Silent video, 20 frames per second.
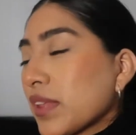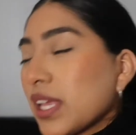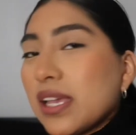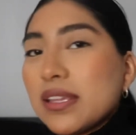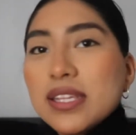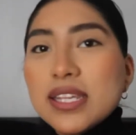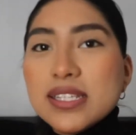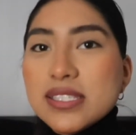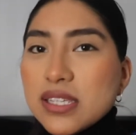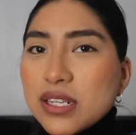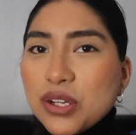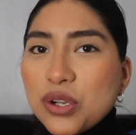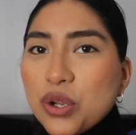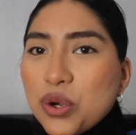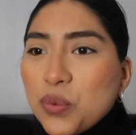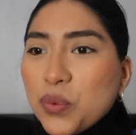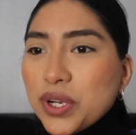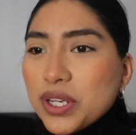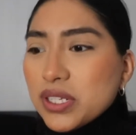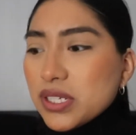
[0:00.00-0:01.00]
and then he's gonna go to
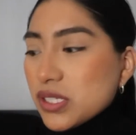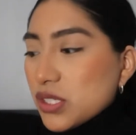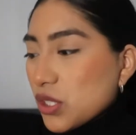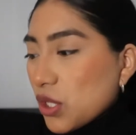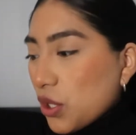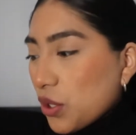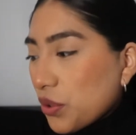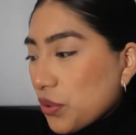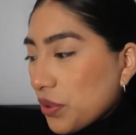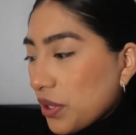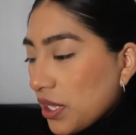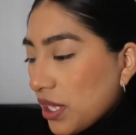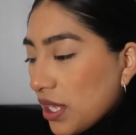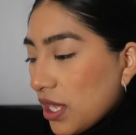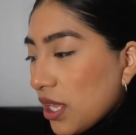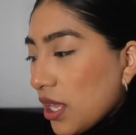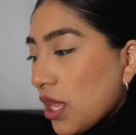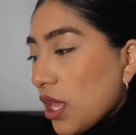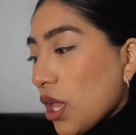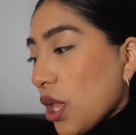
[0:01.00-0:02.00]
work, so
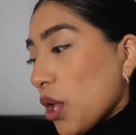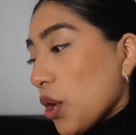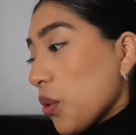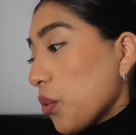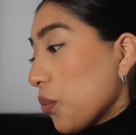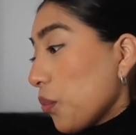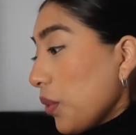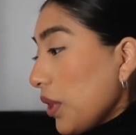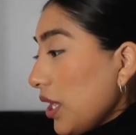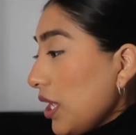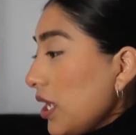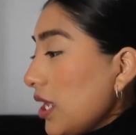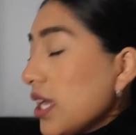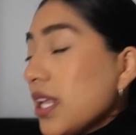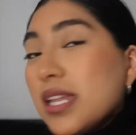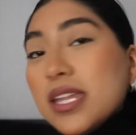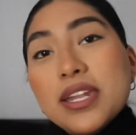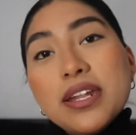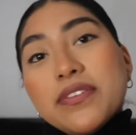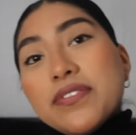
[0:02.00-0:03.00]
we
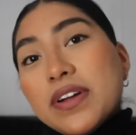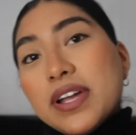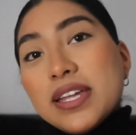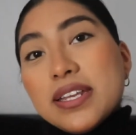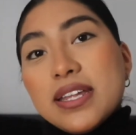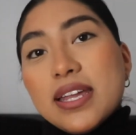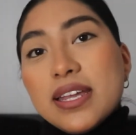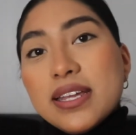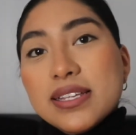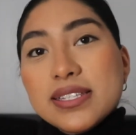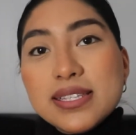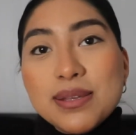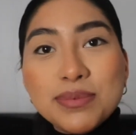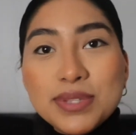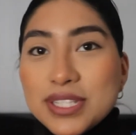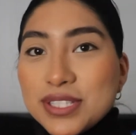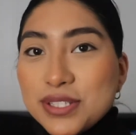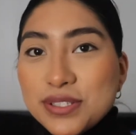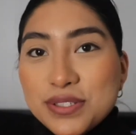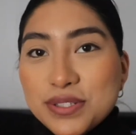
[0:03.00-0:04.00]
need to find
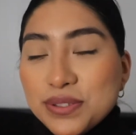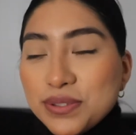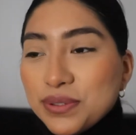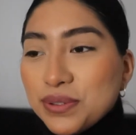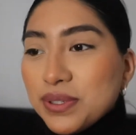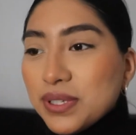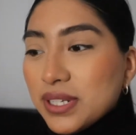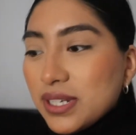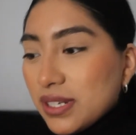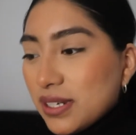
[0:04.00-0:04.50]
something to do